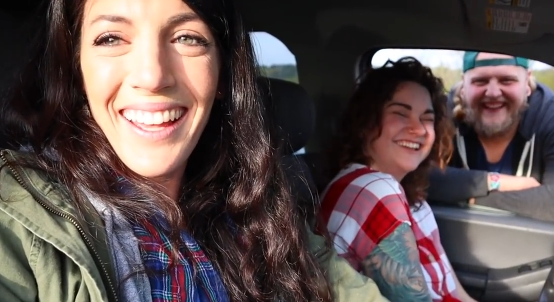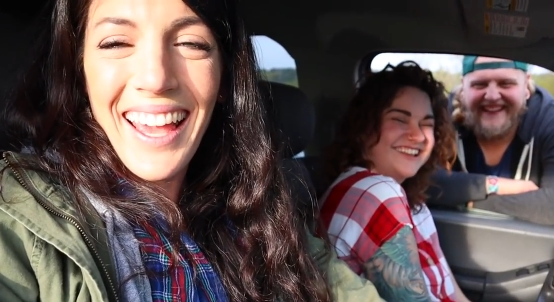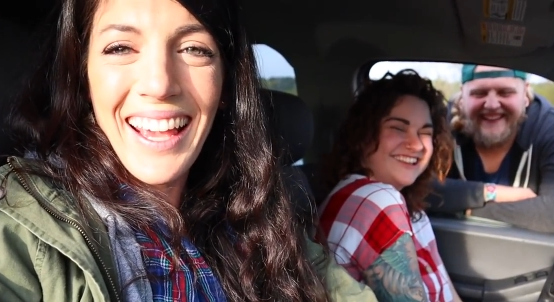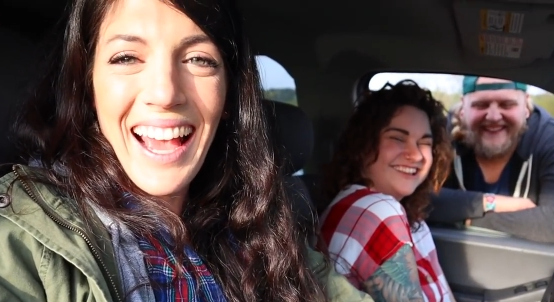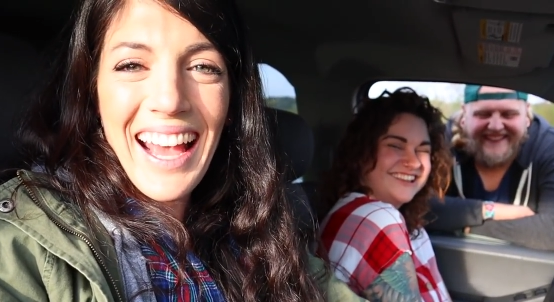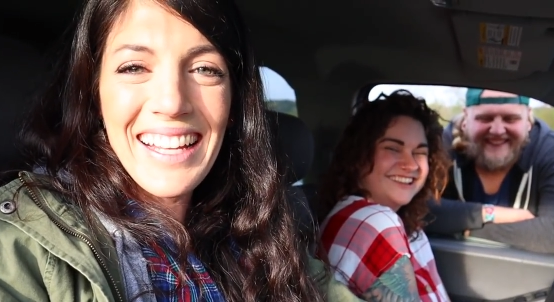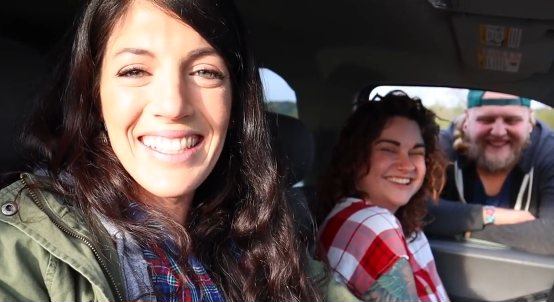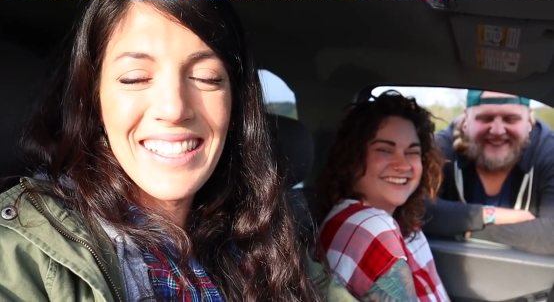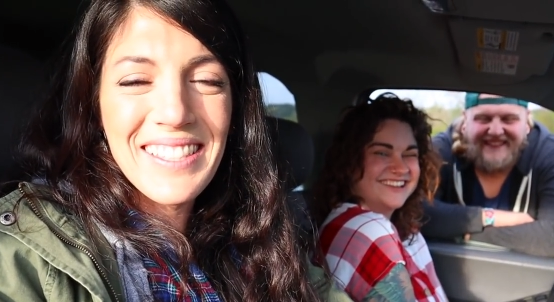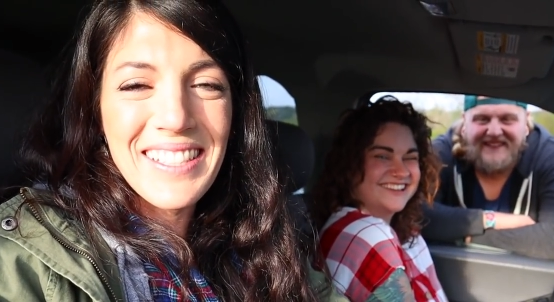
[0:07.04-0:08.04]
Speaker 1: Hey guys,
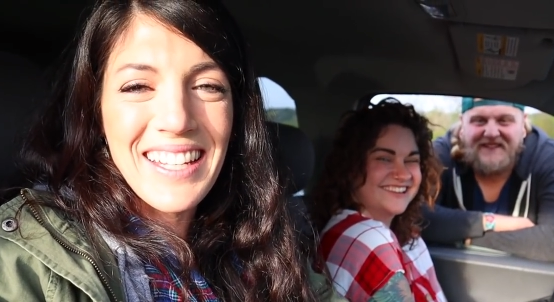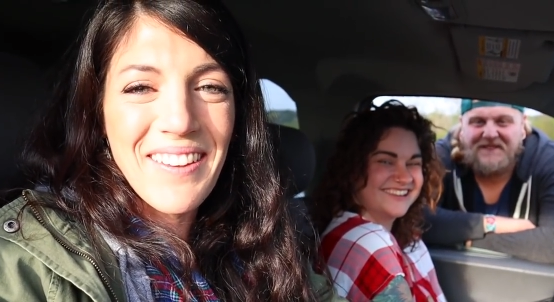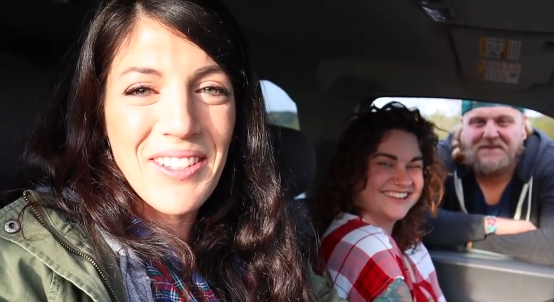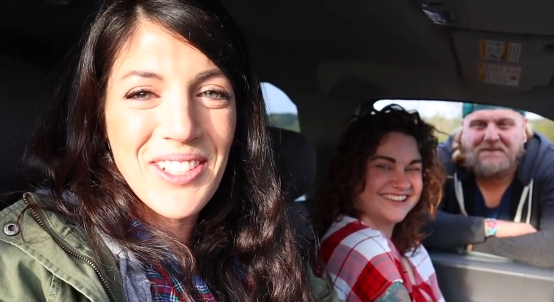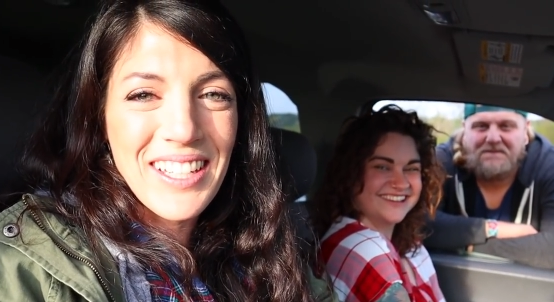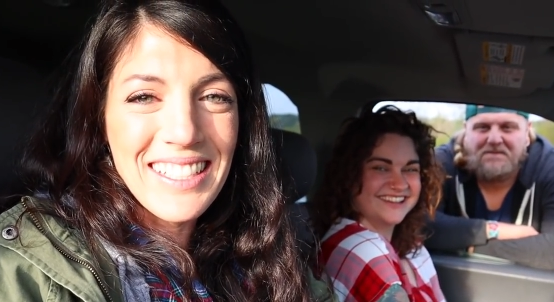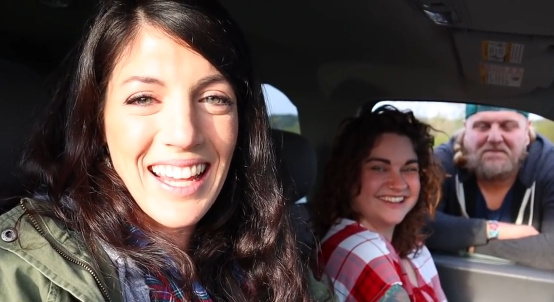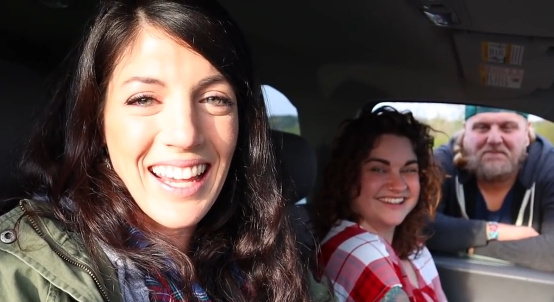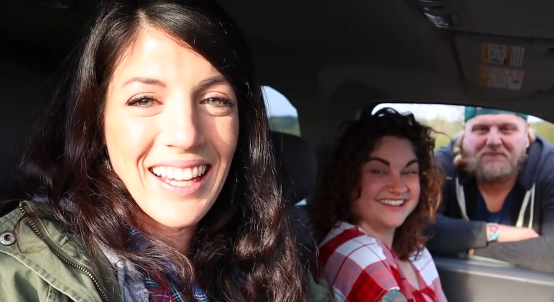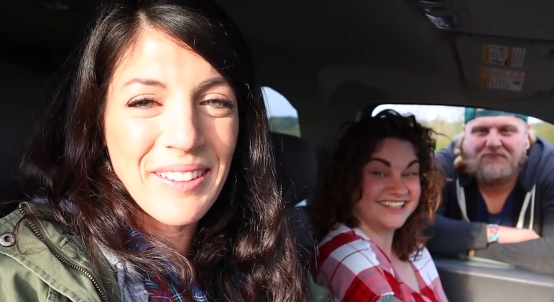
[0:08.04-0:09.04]
it's the day of the
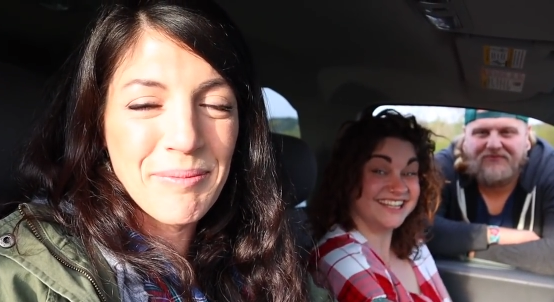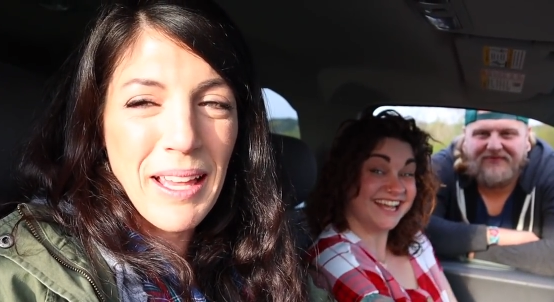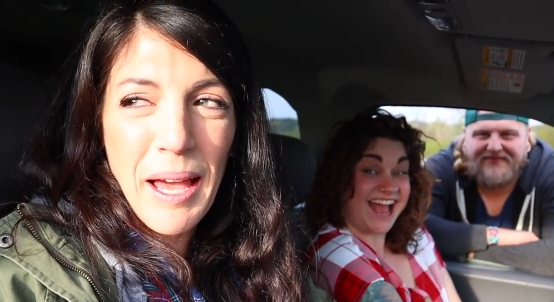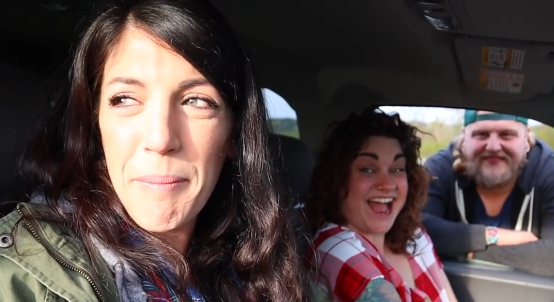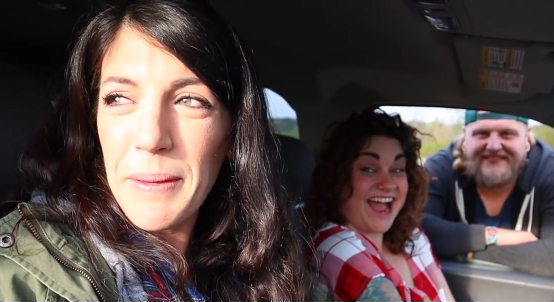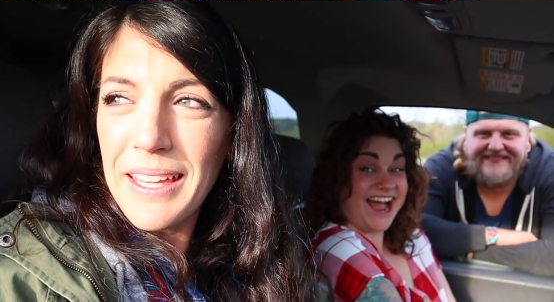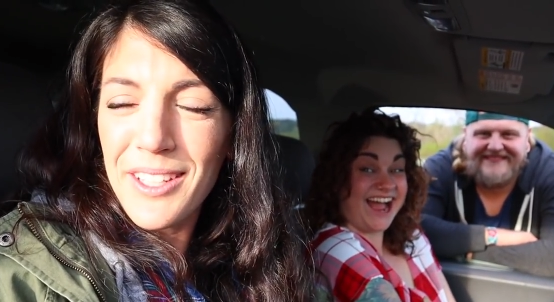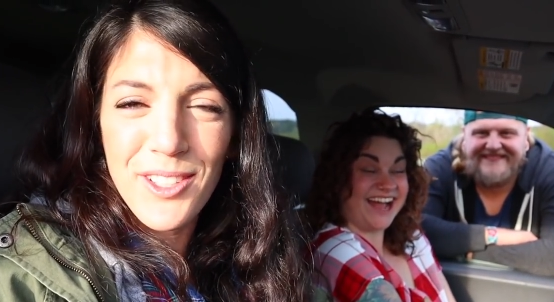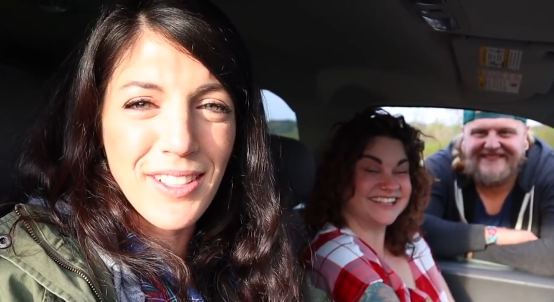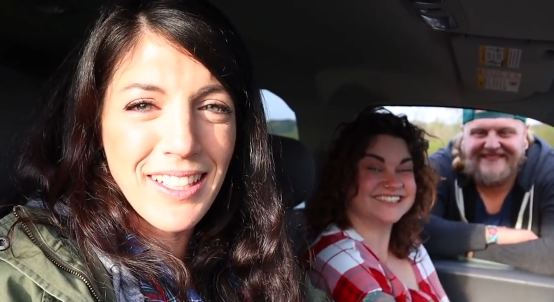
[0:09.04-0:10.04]
Shindig. Happy
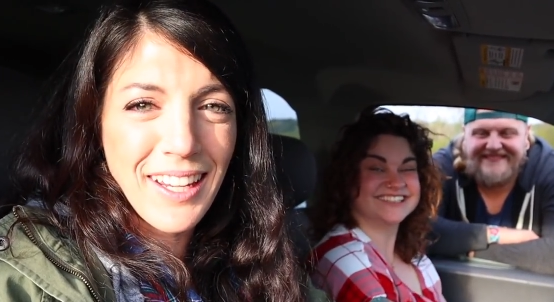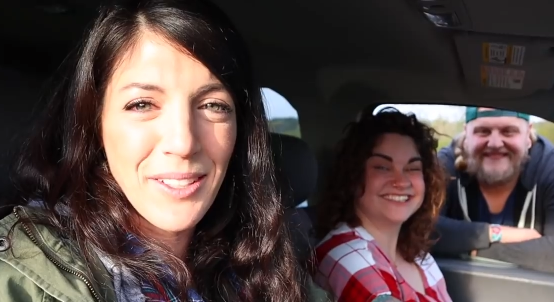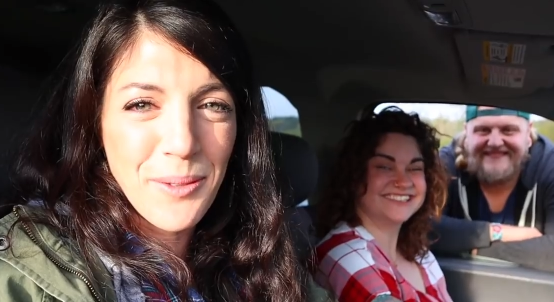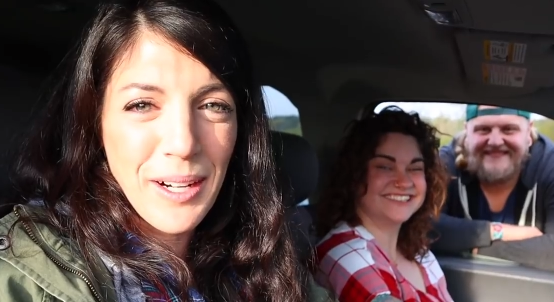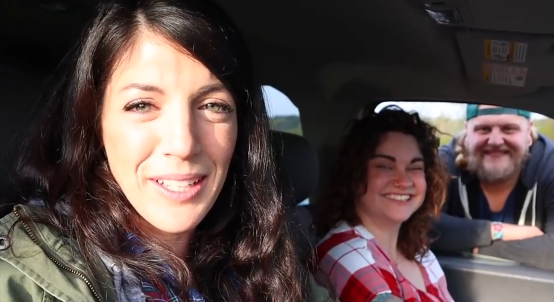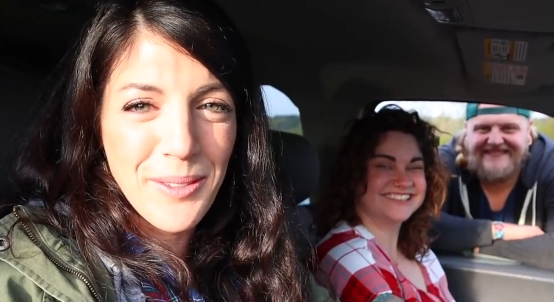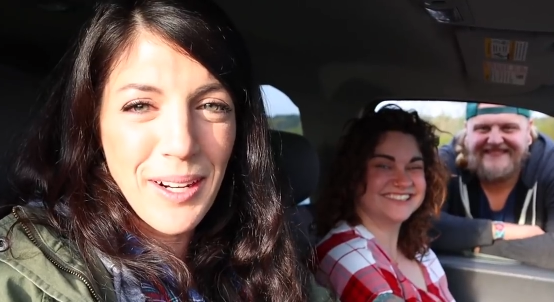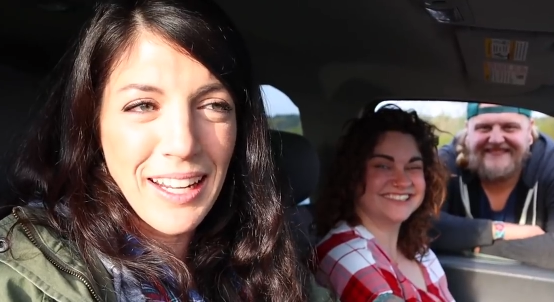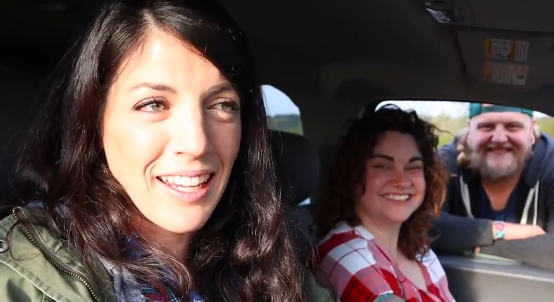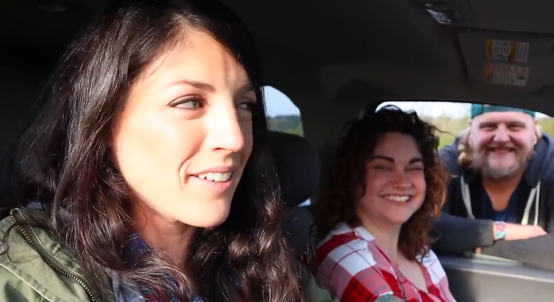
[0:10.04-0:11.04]
Shindig
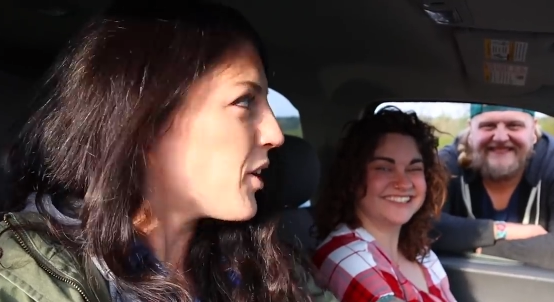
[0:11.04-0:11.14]
2020.